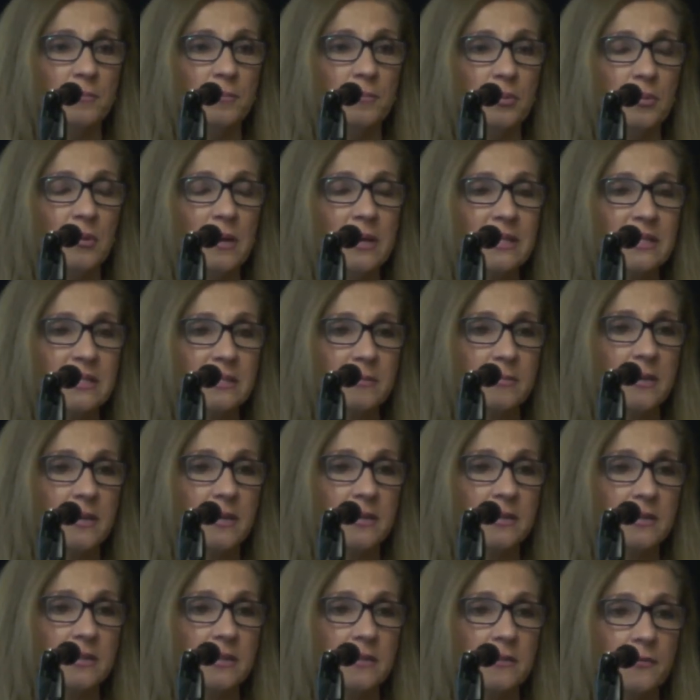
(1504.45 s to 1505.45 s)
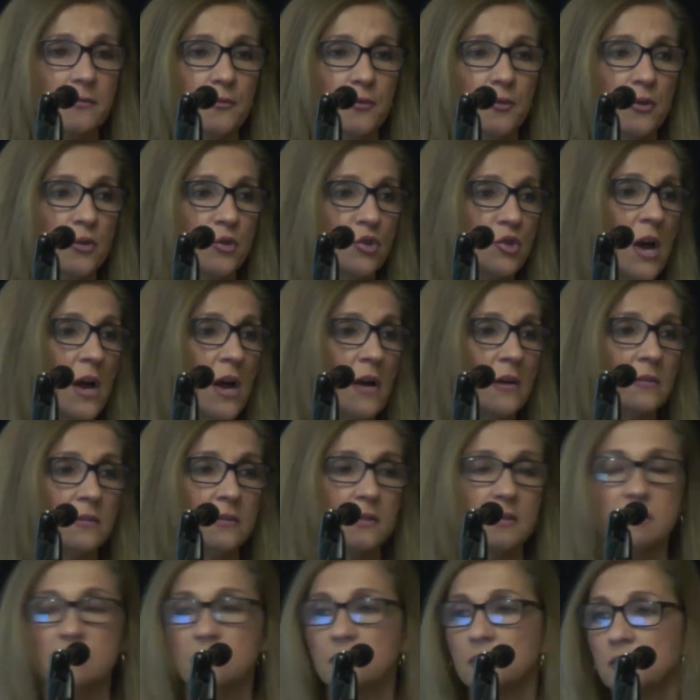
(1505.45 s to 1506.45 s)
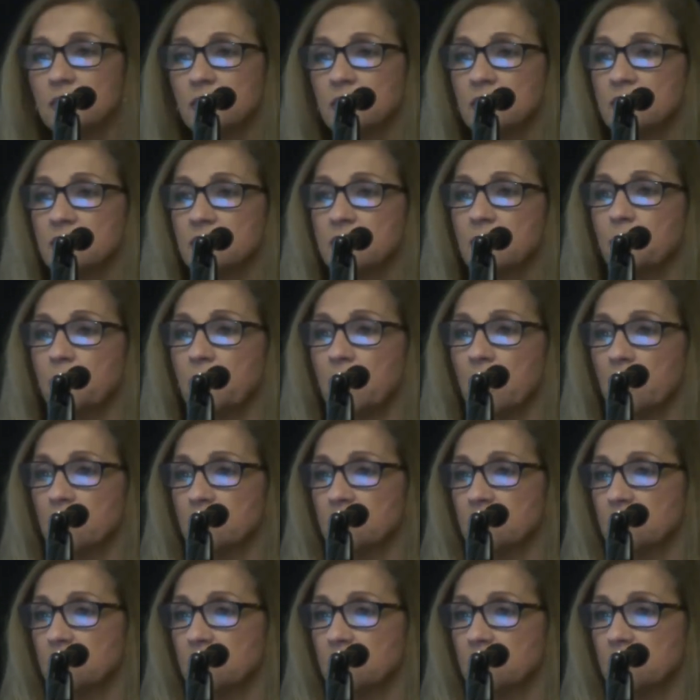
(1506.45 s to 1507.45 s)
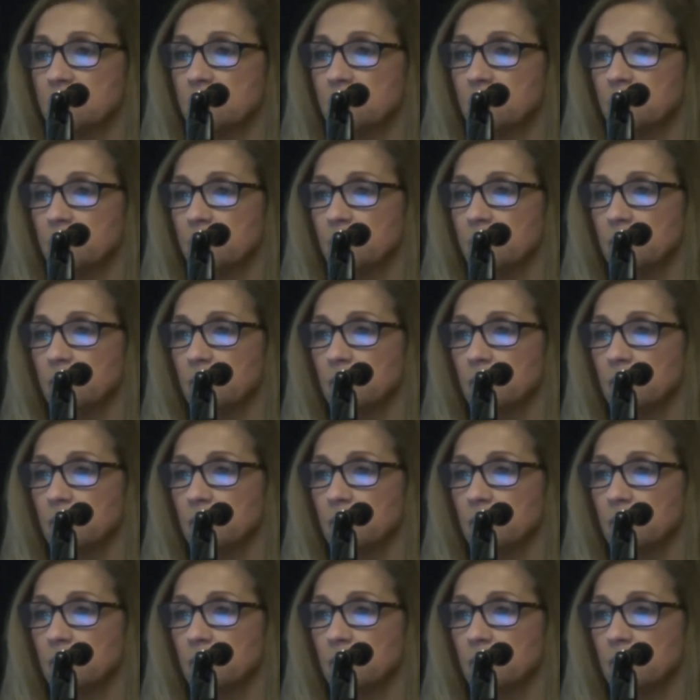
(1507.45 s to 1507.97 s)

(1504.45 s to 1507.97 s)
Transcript: placements for a child in the CPS system?